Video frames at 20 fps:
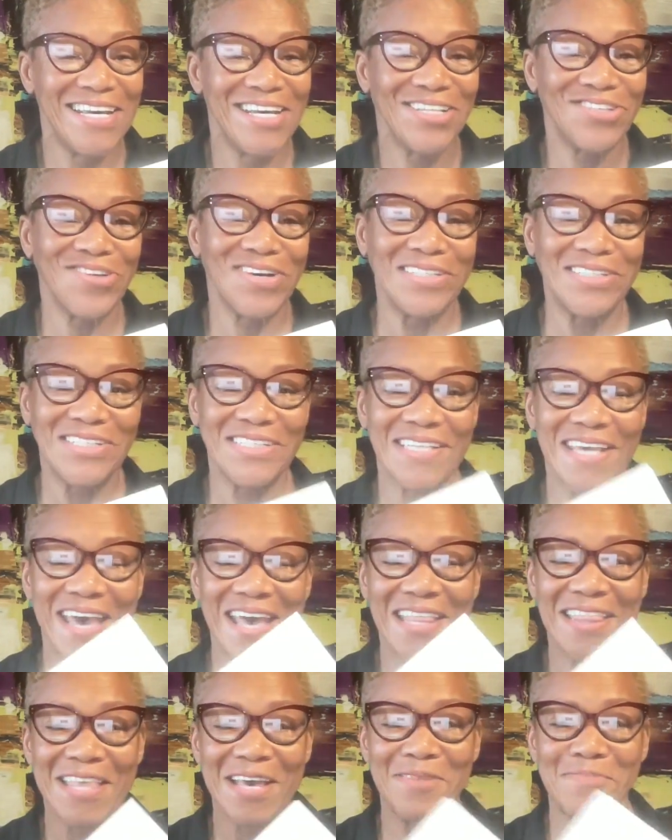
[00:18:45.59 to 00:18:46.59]
So I just
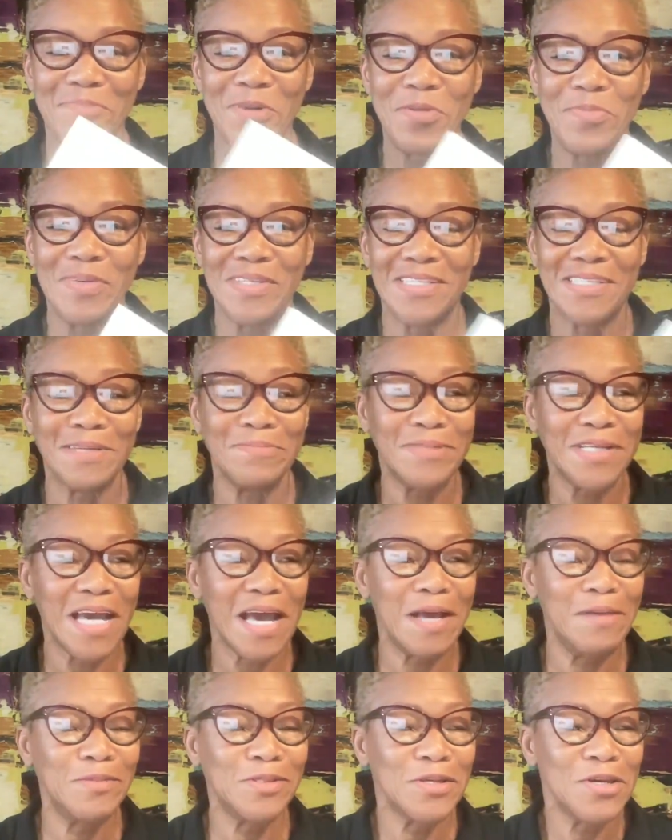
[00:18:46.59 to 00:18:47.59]
had that moment.
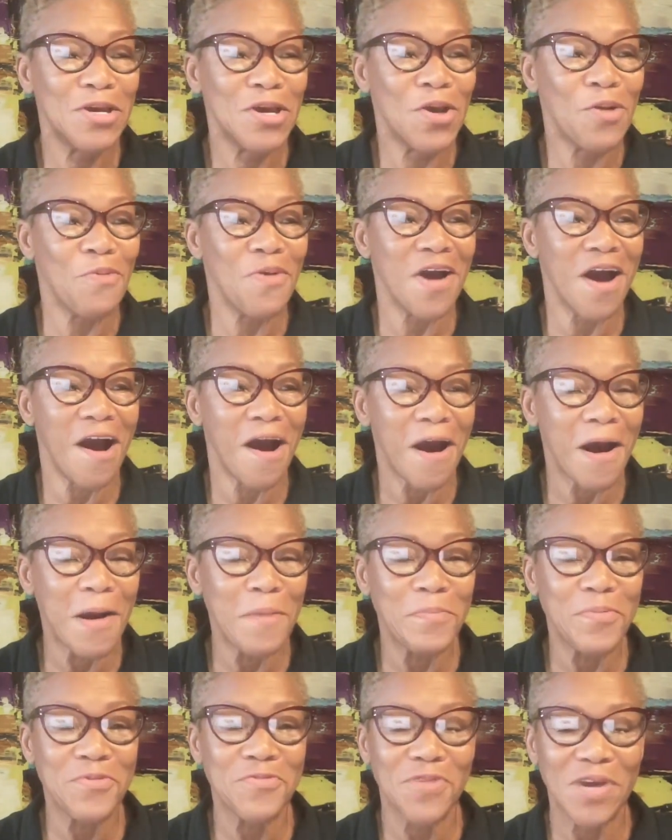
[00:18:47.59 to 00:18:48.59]
Sometimes we're
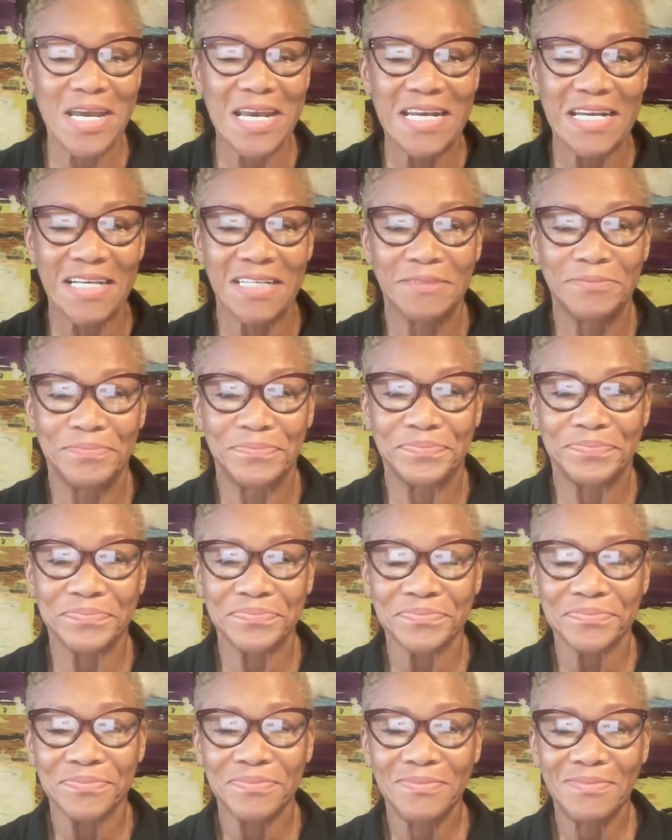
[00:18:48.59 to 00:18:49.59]
operating
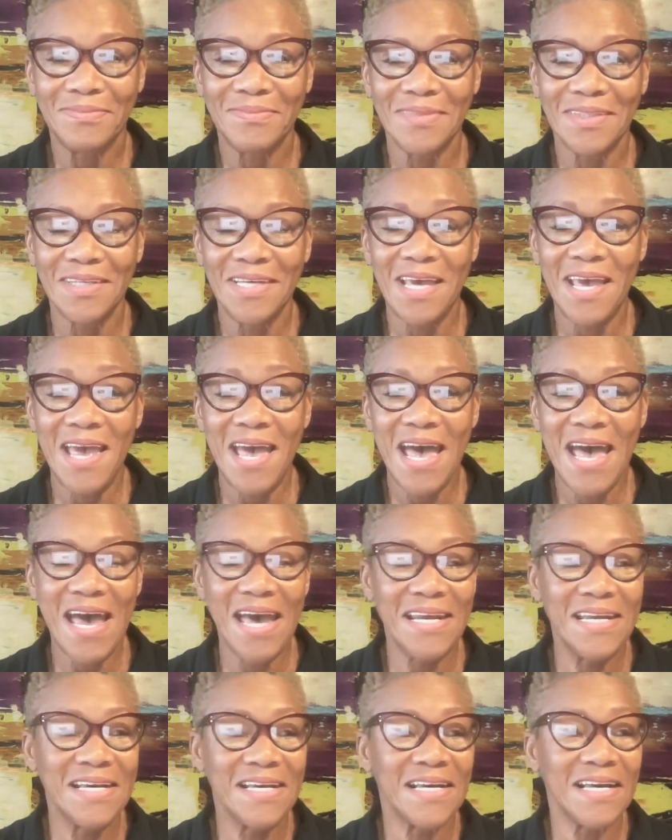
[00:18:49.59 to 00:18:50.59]

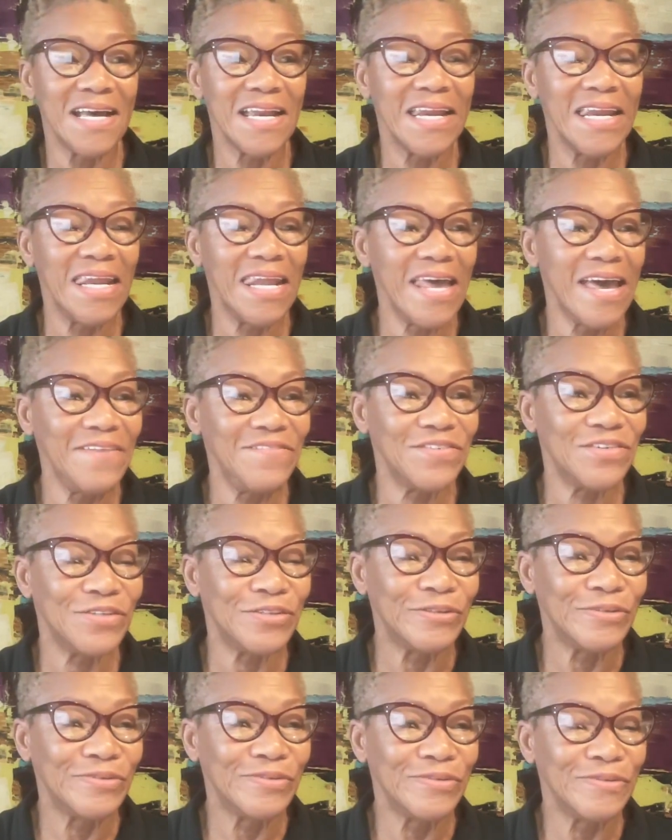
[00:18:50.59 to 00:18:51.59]
at a
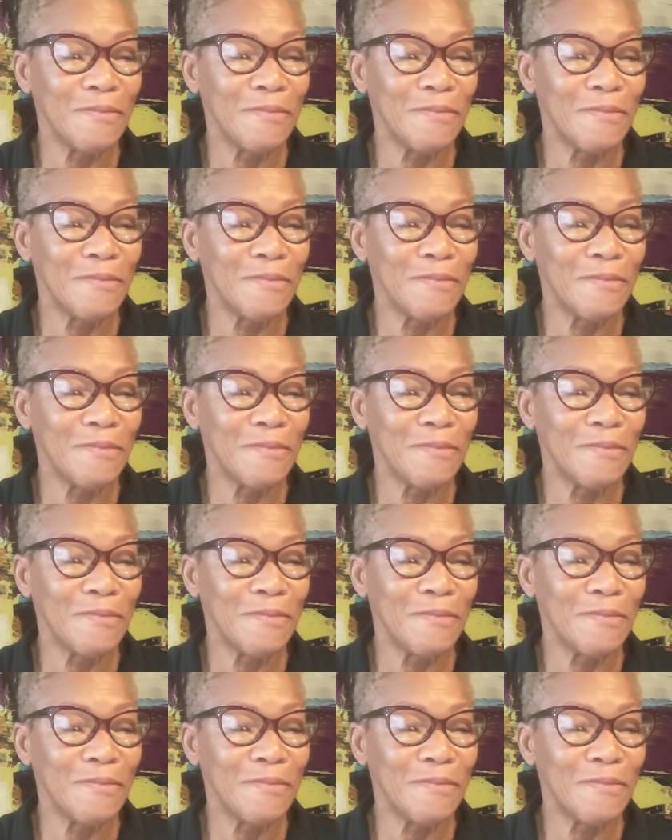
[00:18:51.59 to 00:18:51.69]
level,